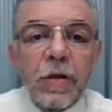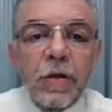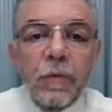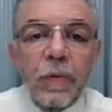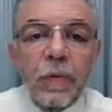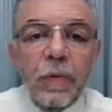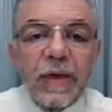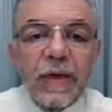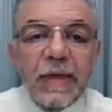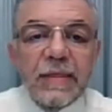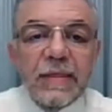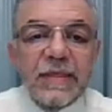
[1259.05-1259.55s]

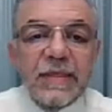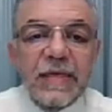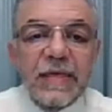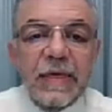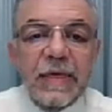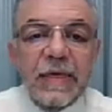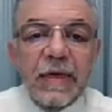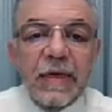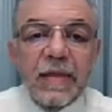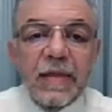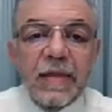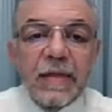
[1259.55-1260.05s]
We can see
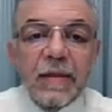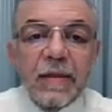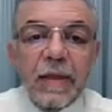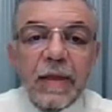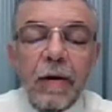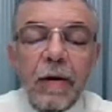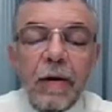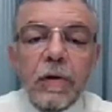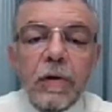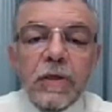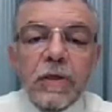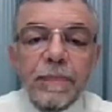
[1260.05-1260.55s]
here that
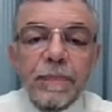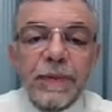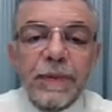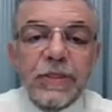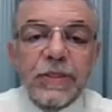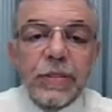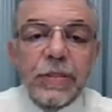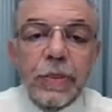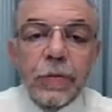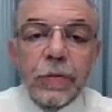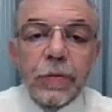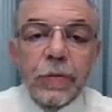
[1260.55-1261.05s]
our
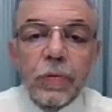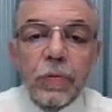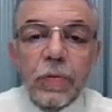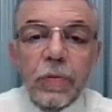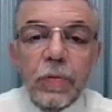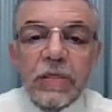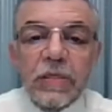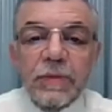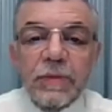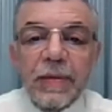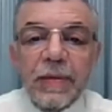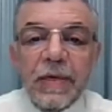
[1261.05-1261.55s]

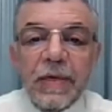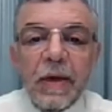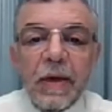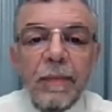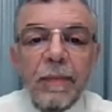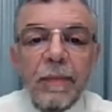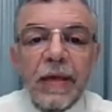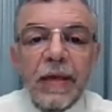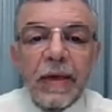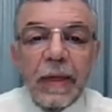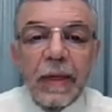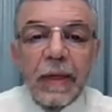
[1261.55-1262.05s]
PCO2 is
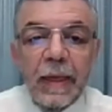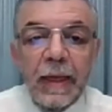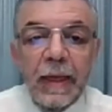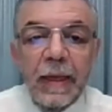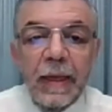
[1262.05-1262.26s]
becoming